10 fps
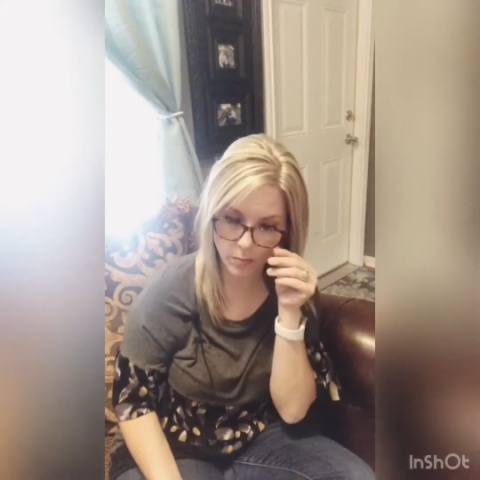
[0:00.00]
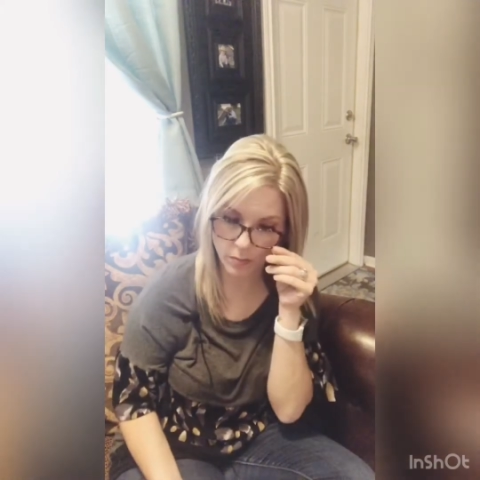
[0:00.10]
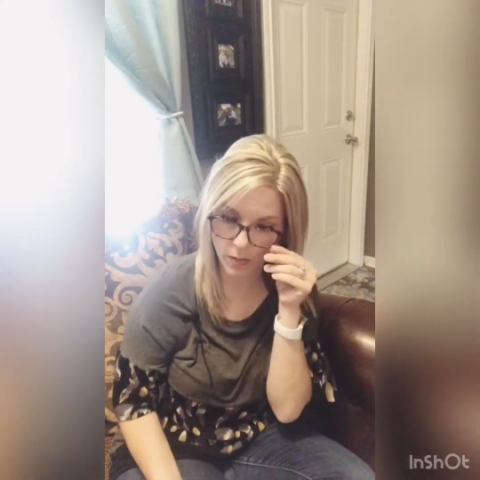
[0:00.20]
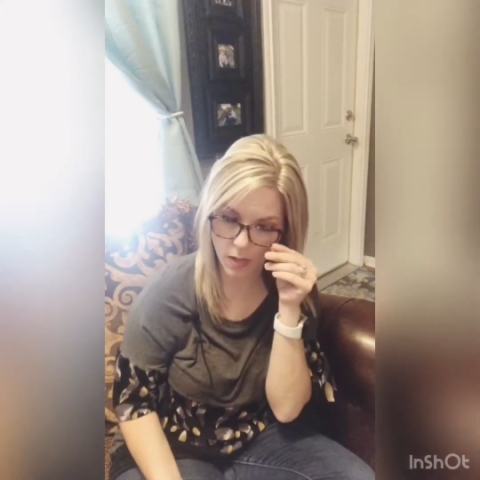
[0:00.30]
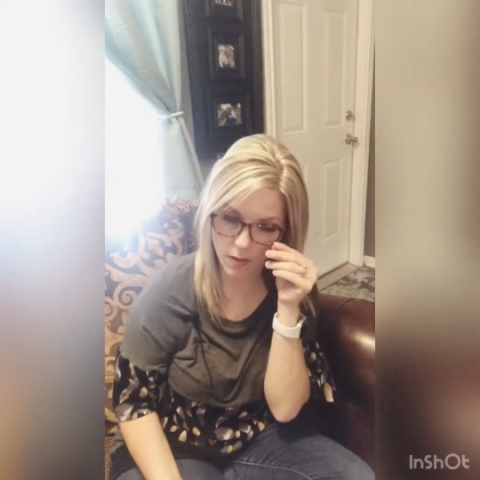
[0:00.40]

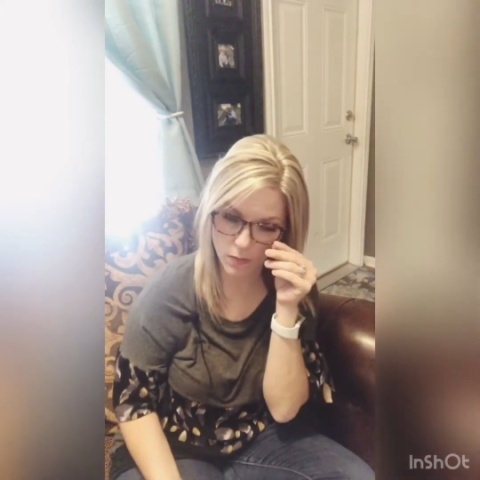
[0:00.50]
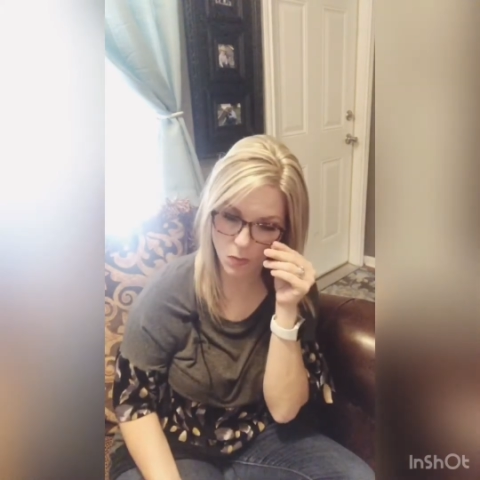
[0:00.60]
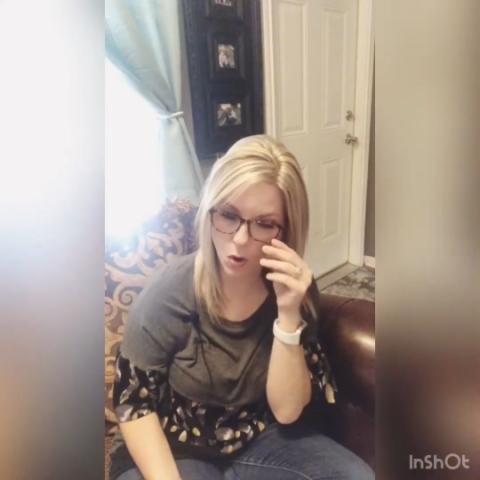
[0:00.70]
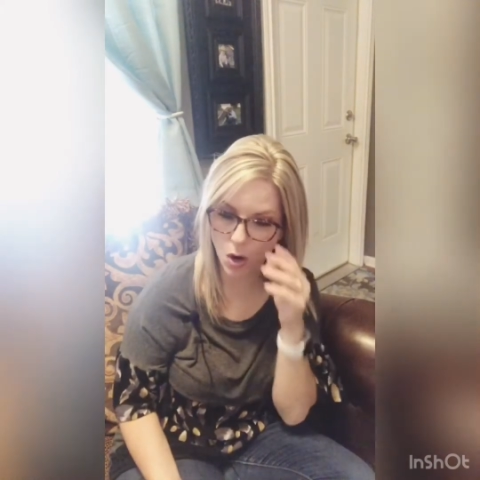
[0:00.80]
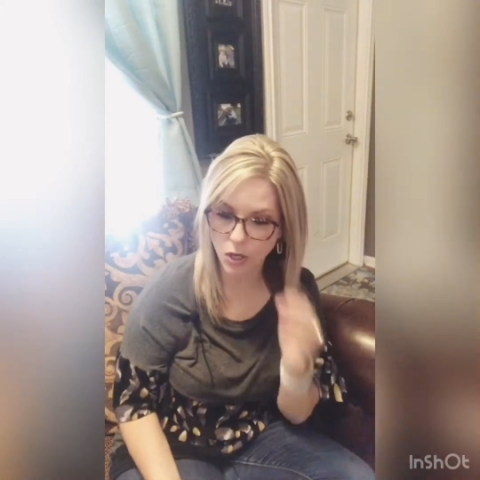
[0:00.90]

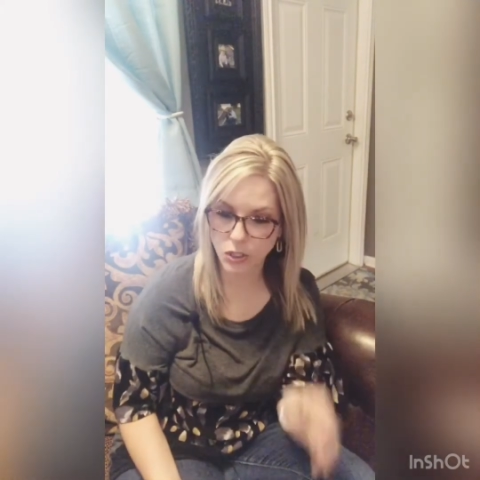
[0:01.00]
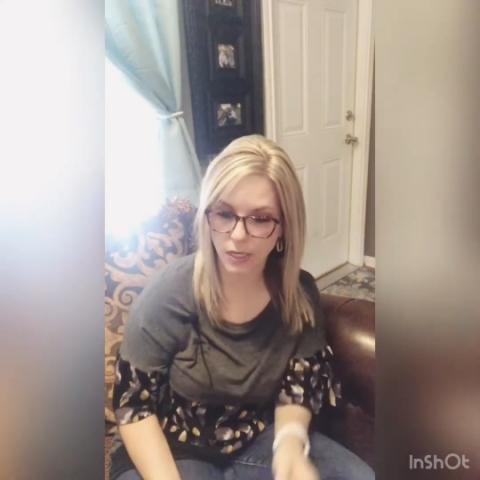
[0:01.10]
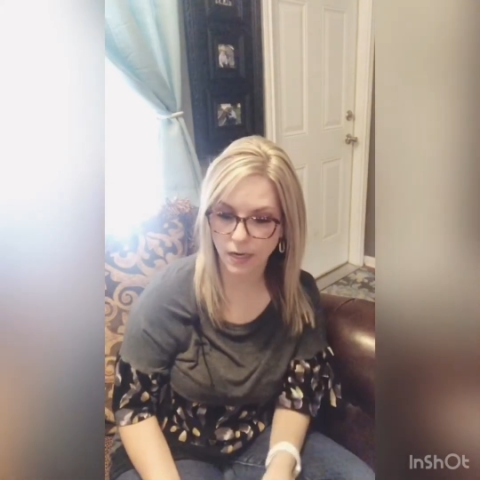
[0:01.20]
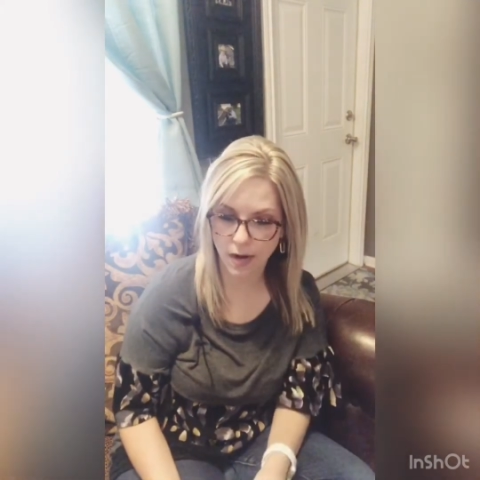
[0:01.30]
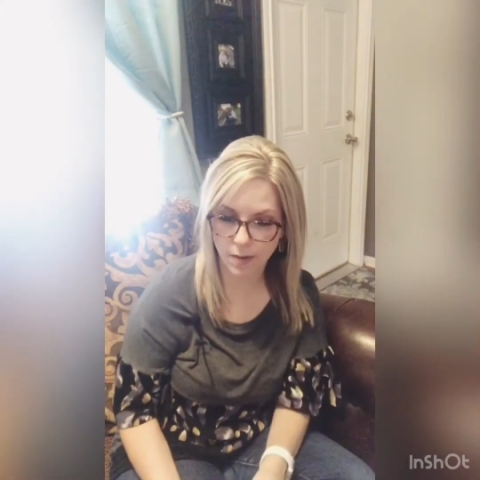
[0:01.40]
Malavo,
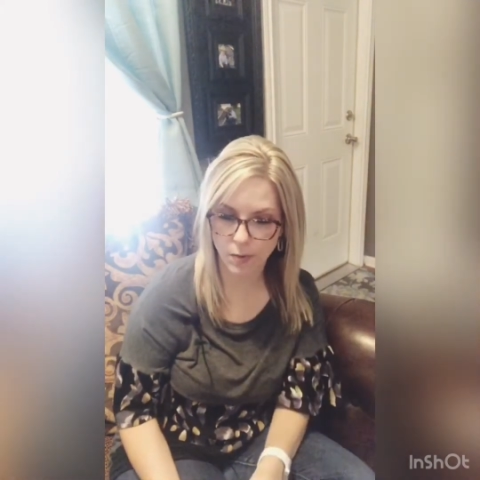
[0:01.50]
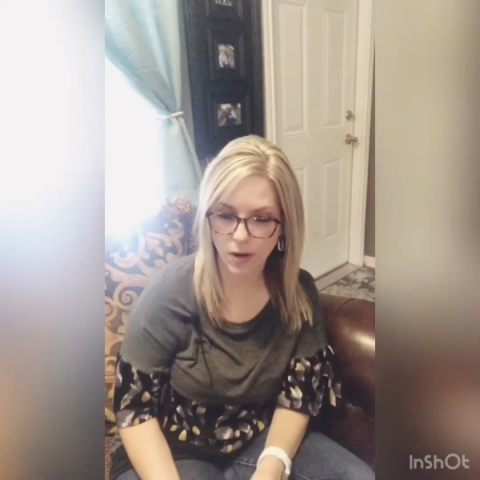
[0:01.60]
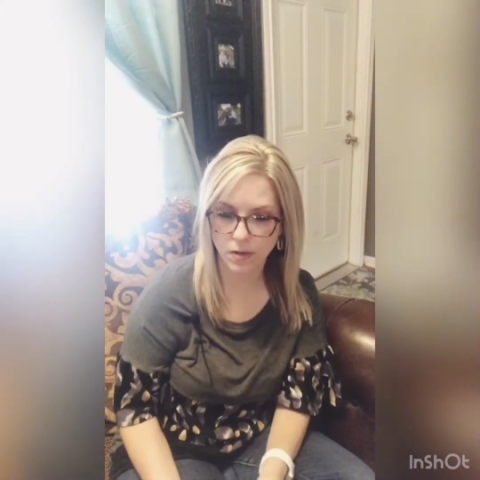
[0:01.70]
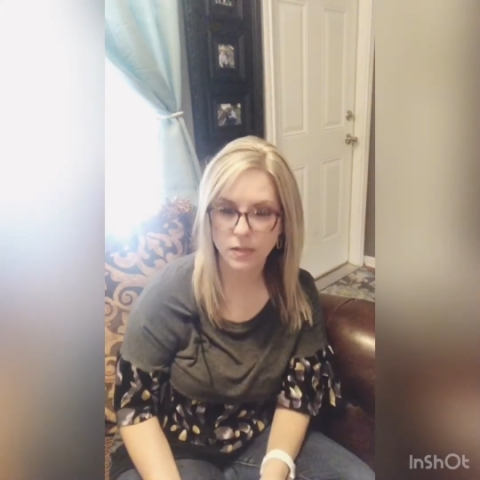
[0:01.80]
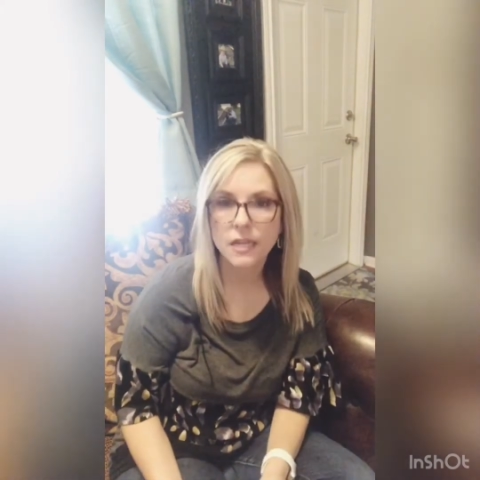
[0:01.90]
arching an
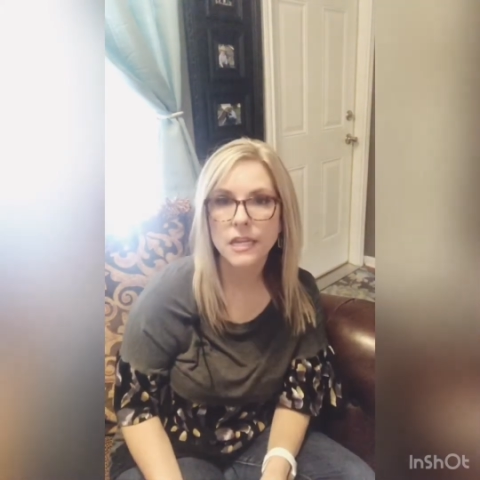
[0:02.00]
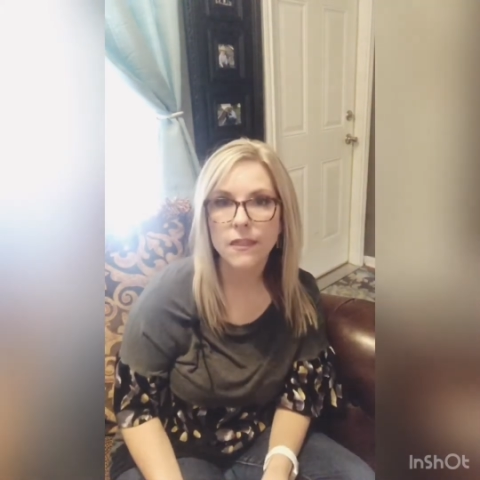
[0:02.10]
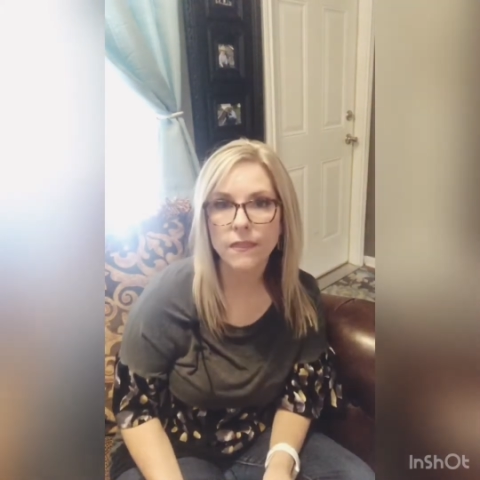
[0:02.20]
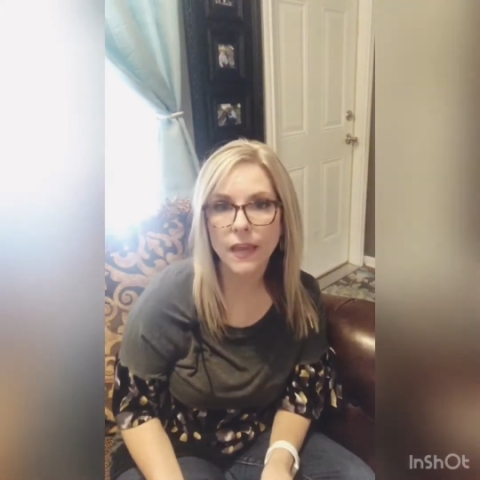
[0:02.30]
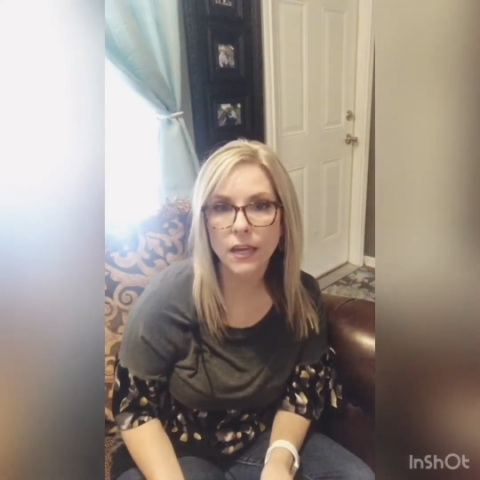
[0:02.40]
eyebrow.
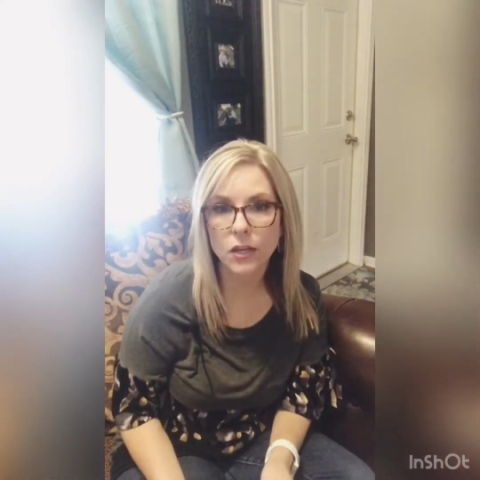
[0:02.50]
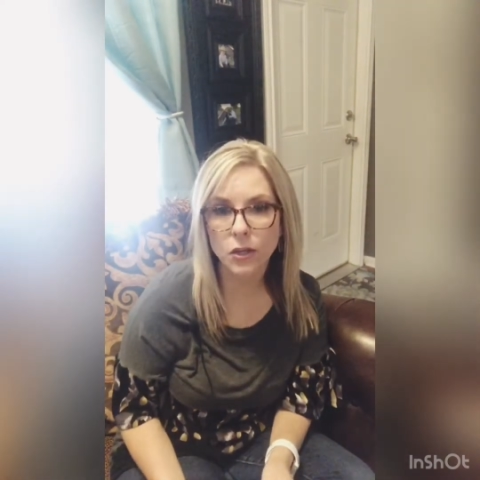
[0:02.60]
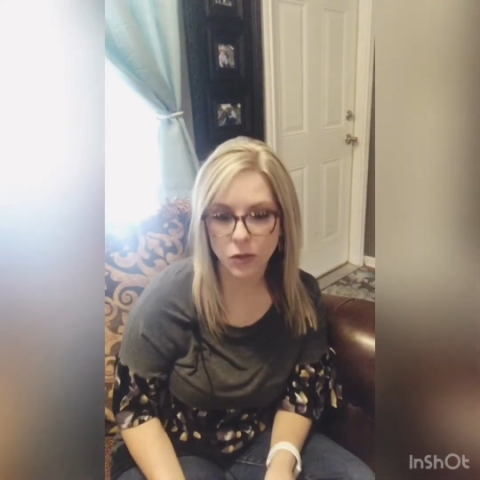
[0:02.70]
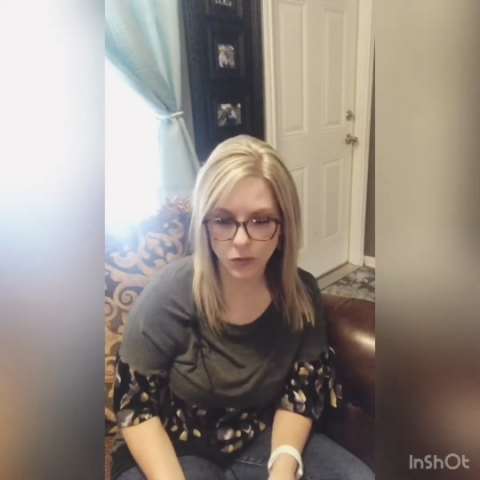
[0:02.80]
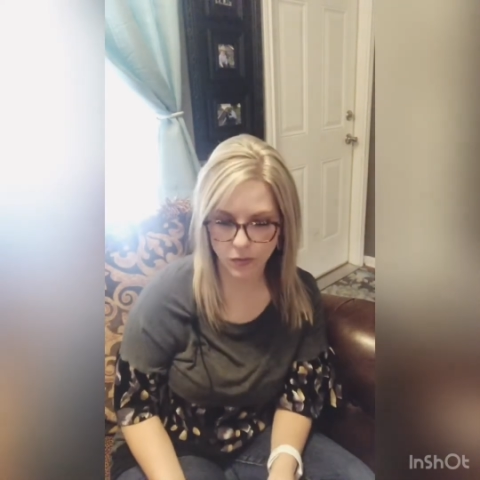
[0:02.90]
"Thank
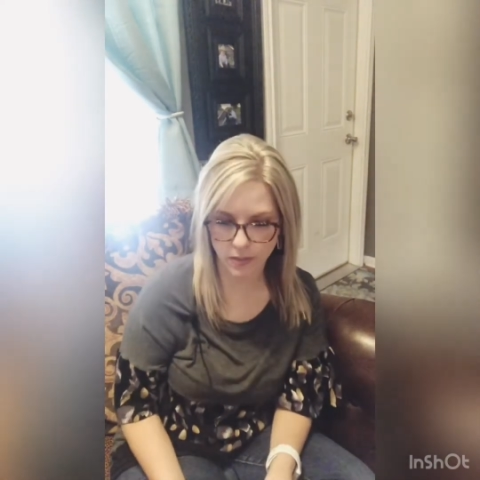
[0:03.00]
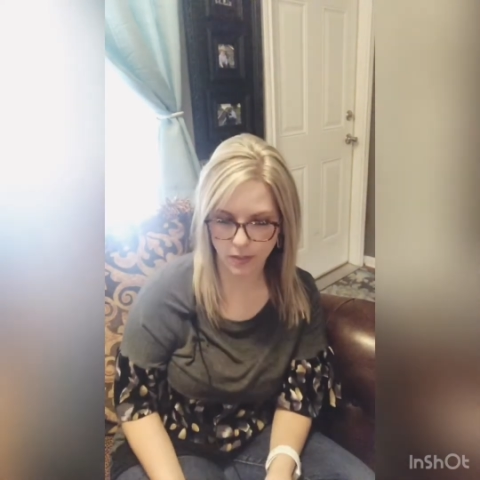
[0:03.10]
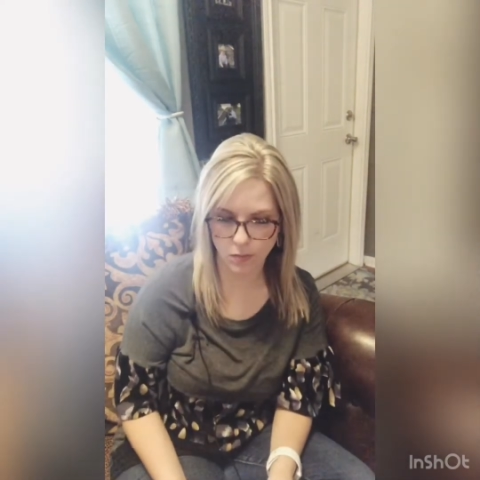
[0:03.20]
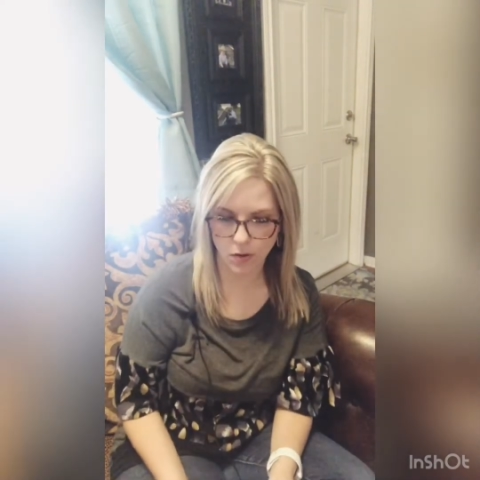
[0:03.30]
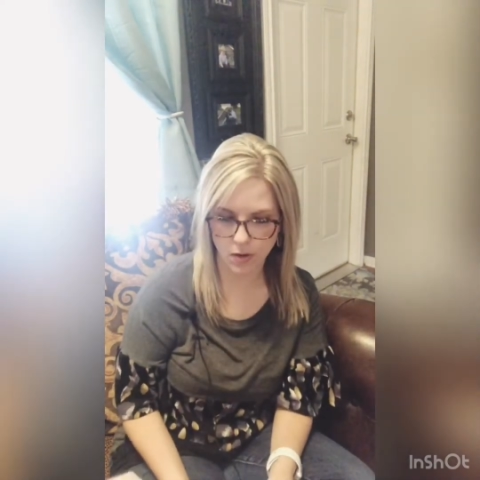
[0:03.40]
you,"
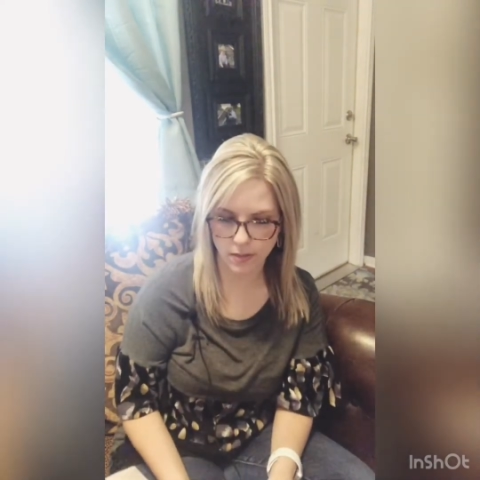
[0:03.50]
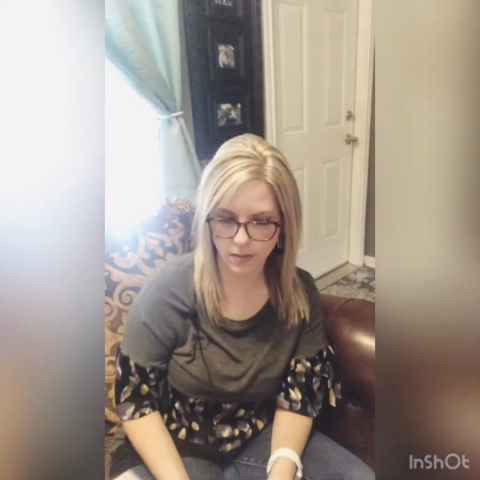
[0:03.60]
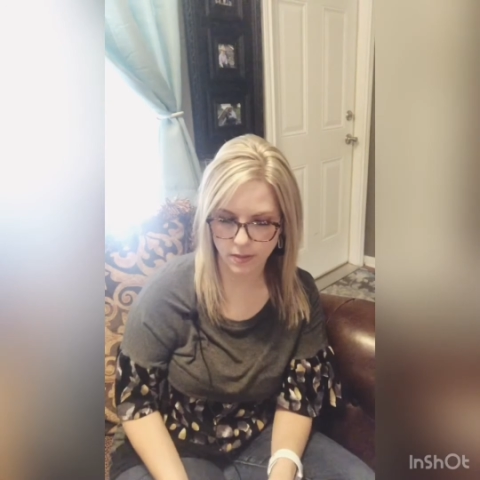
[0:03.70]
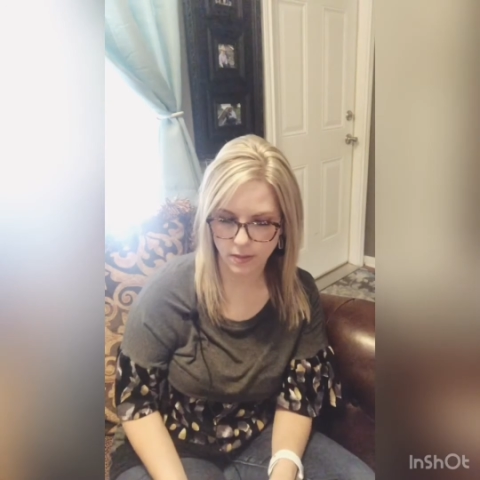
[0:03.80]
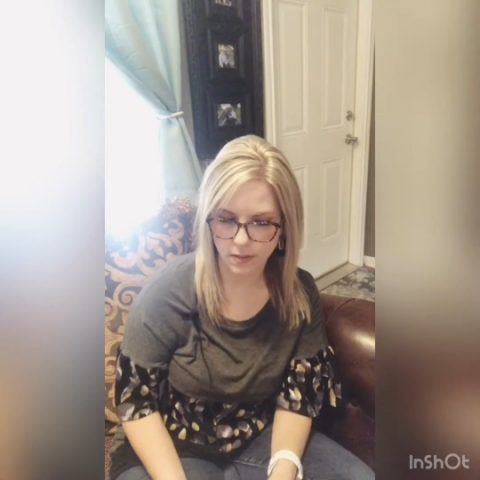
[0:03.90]
said Roz.